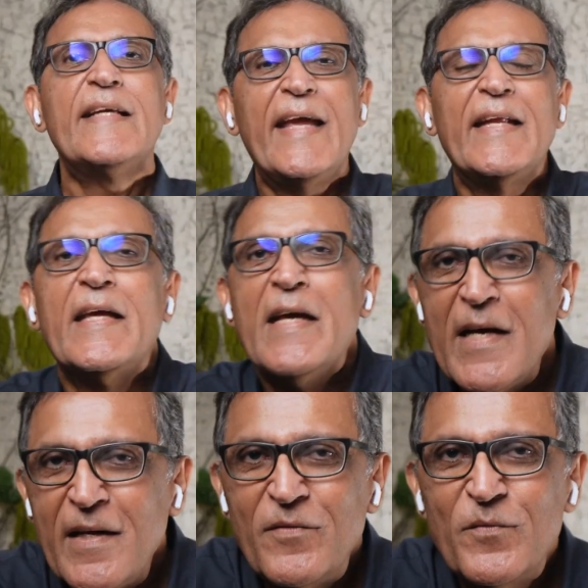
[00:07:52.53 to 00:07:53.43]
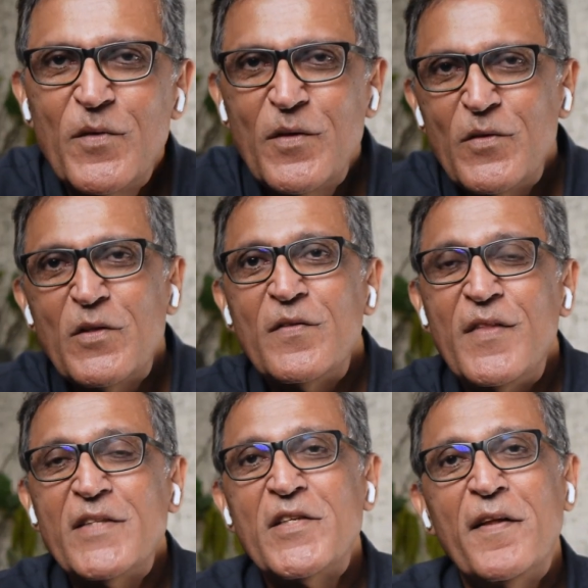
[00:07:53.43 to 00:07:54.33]
Catie,
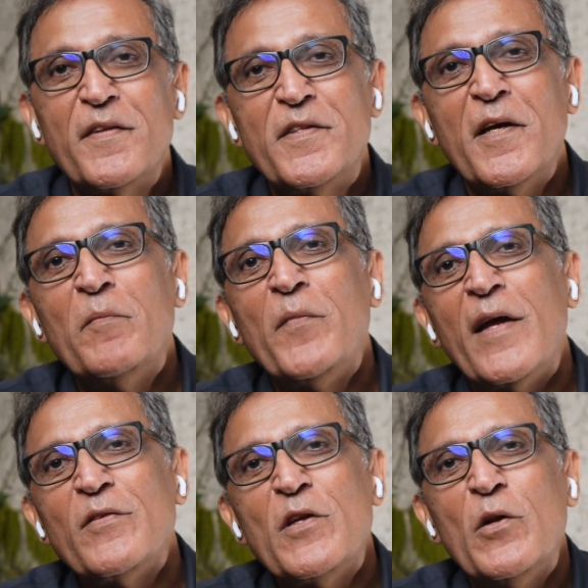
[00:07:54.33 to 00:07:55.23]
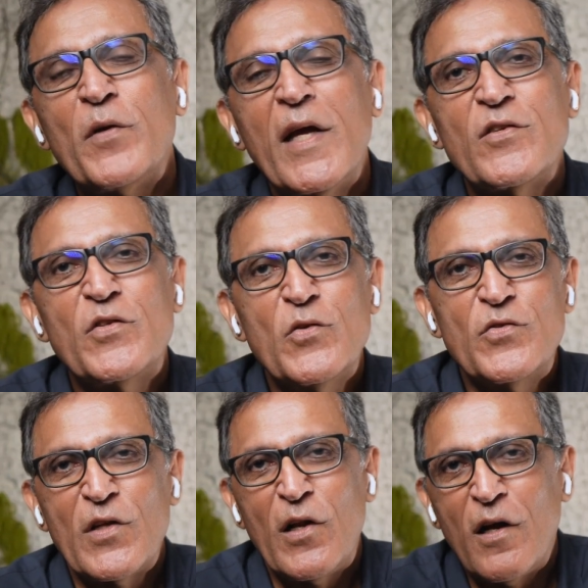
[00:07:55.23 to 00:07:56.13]
there's another term that, gets
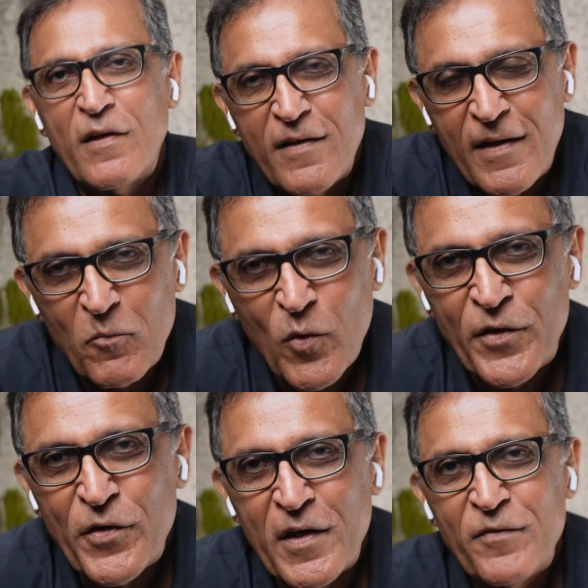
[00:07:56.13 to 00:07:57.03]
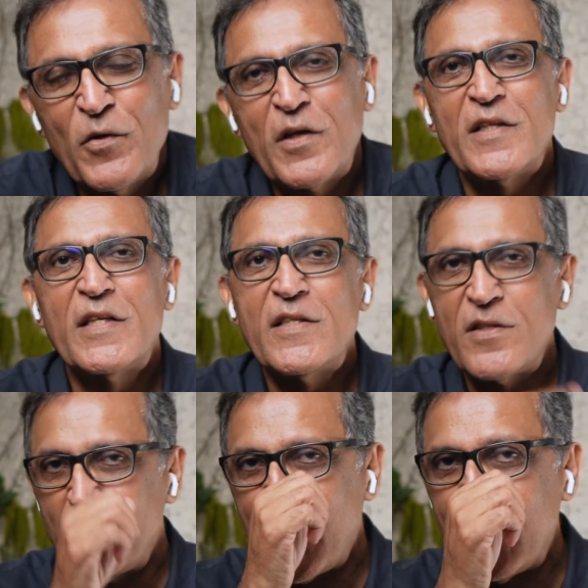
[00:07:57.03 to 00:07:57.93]
used a lot, and I'm wondering if you could tease
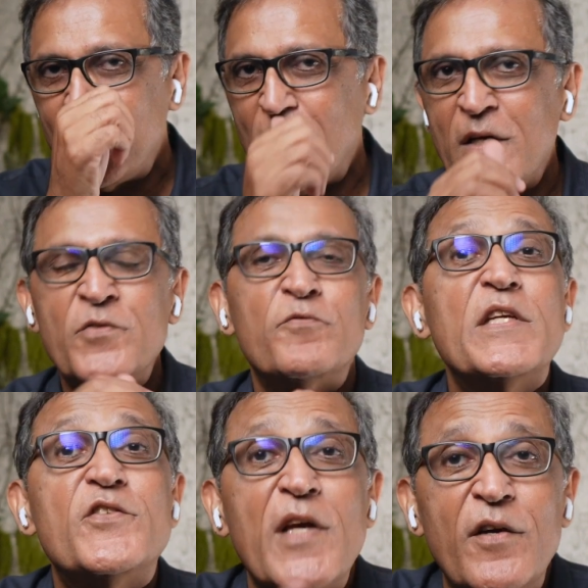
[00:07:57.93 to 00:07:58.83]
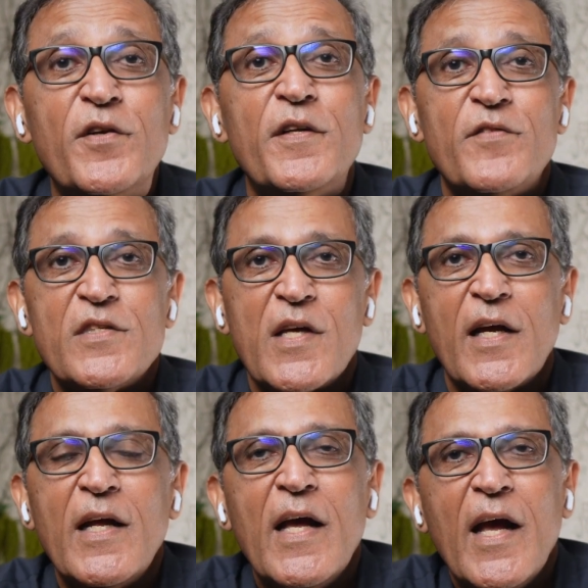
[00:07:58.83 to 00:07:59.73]
it apart for us. Regenerative design.